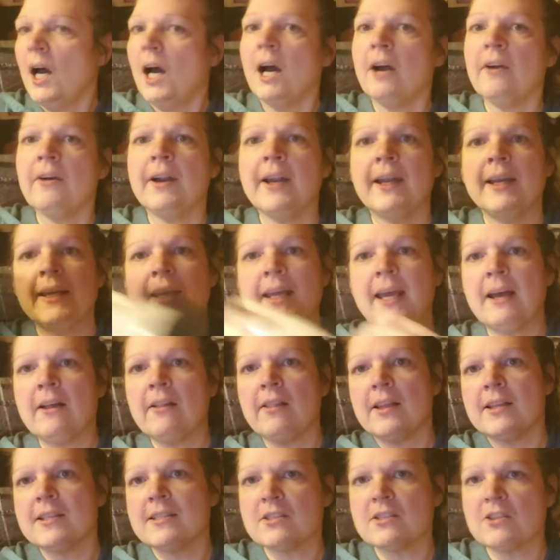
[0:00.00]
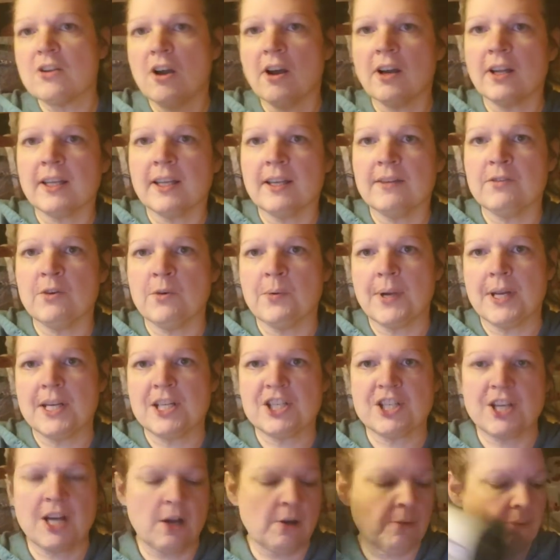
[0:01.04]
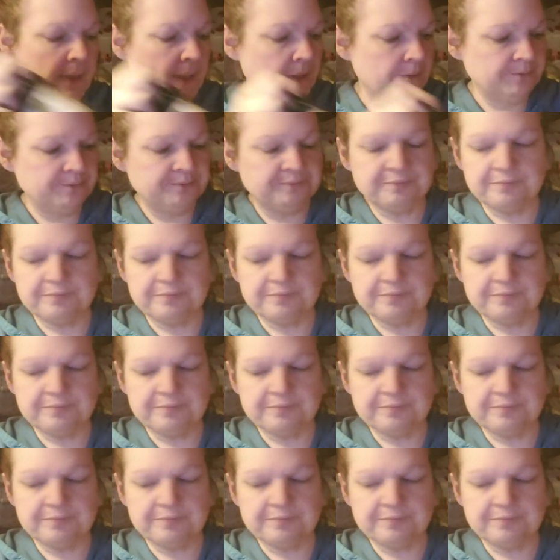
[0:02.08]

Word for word: All right, now let's talk giveaway, shall we?